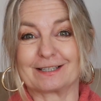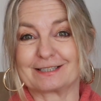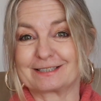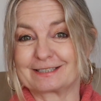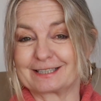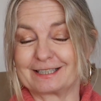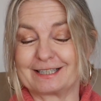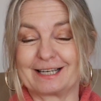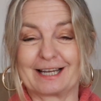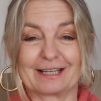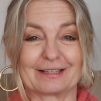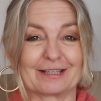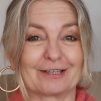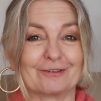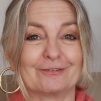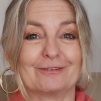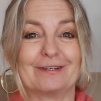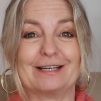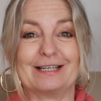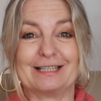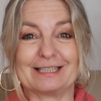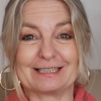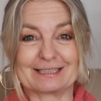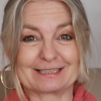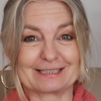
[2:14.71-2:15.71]
I still had that
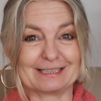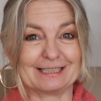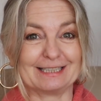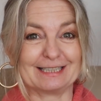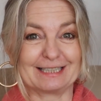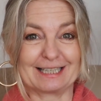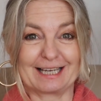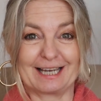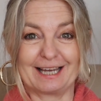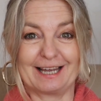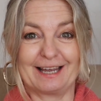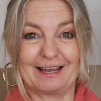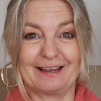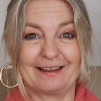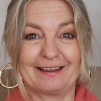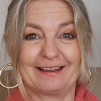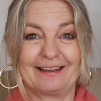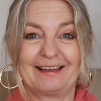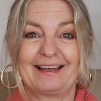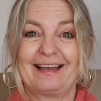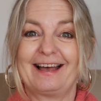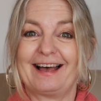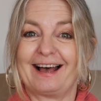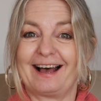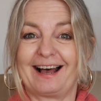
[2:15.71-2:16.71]
really sleek hair
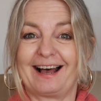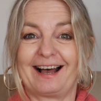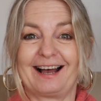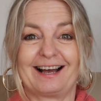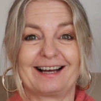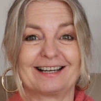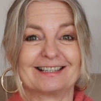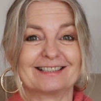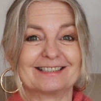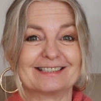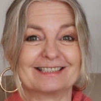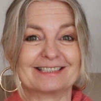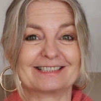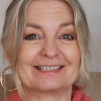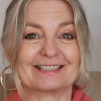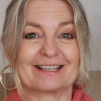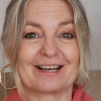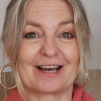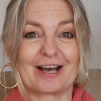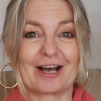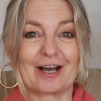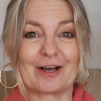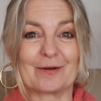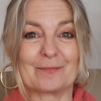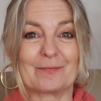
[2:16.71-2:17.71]
and
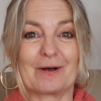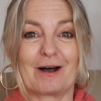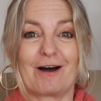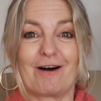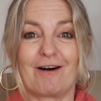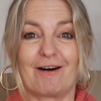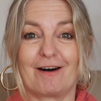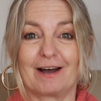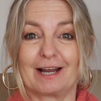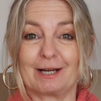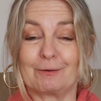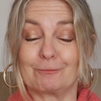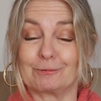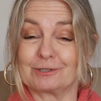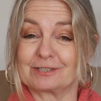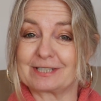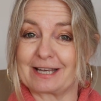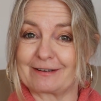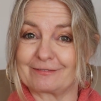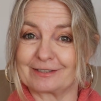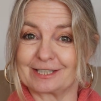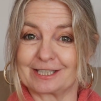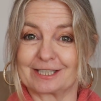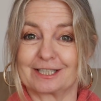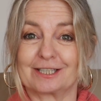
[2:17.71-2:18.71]
um, I was
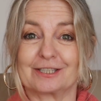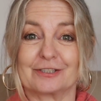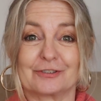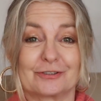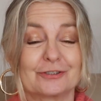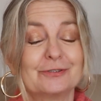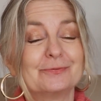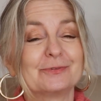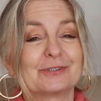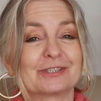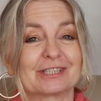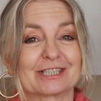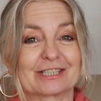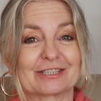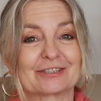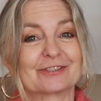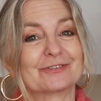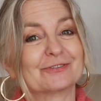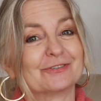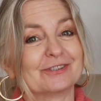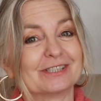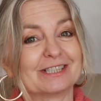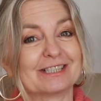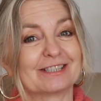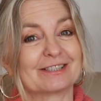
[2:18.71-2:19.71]
having a uh, Zoom
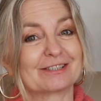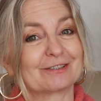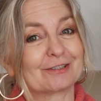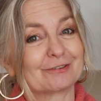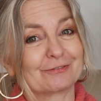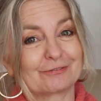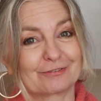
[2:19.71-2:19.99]
drinks with